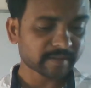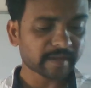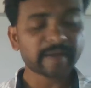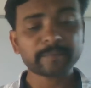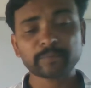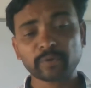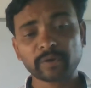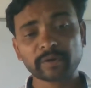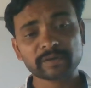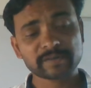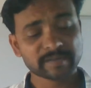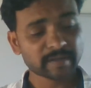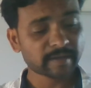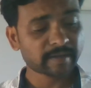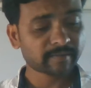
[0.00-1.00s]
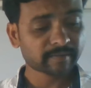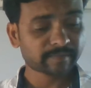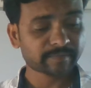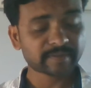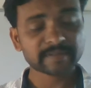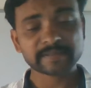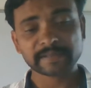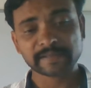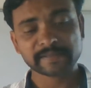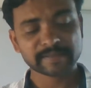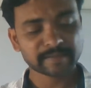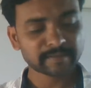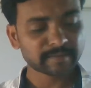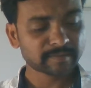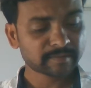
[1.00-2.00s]
I am going to start your first
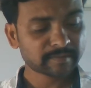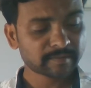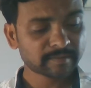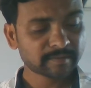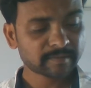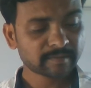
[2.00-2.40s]
lesson,